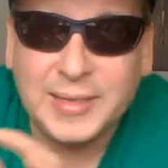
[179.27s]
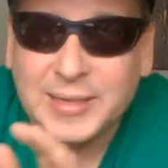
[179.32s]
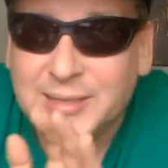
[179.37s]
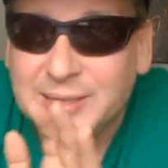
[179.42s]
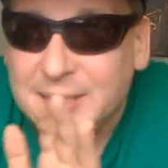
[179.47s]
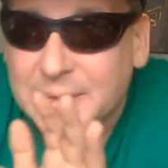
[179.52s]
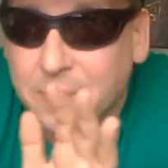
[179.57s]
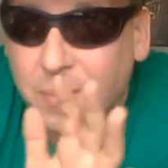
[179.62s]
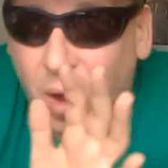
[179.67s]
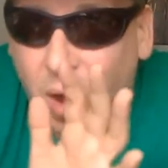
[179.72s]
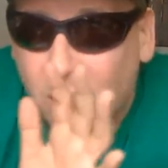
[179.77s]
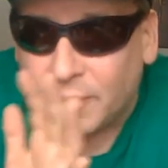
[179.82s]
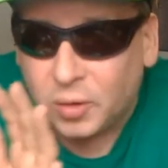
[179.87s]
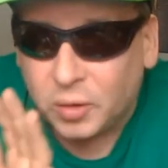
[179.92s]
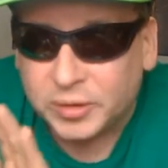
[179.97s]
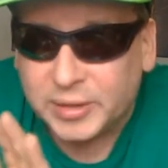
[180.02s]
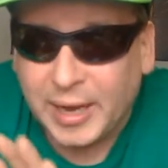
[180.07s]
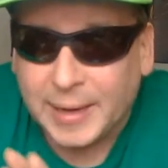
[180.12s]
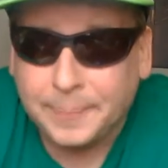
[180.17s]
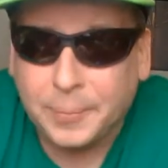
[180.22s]
Disney
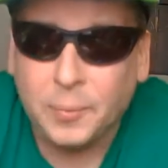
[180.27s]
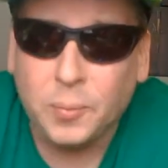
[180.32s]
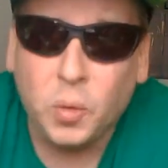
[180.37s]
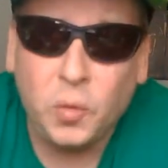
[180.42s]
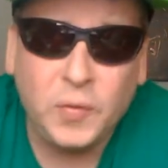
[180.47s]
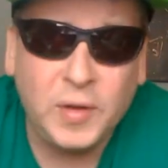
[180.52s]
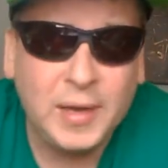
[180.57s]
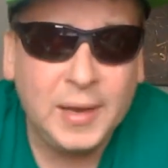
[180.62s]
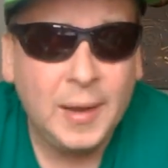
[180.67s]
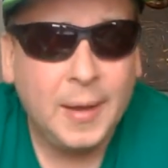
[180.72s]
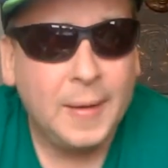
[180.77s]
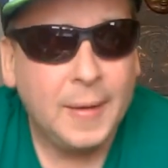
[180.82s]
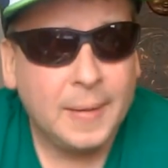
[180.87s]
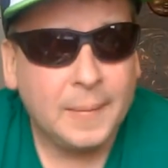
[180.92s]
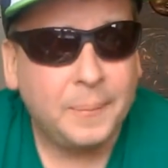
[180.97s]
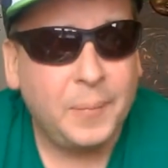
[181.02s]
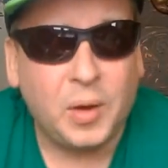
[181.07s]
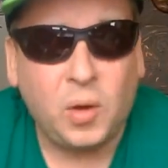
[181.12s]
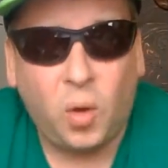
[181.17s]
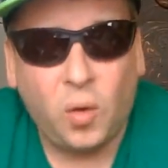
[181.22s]
Marvel type of movie,
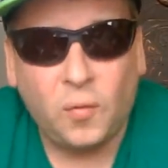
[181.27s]
but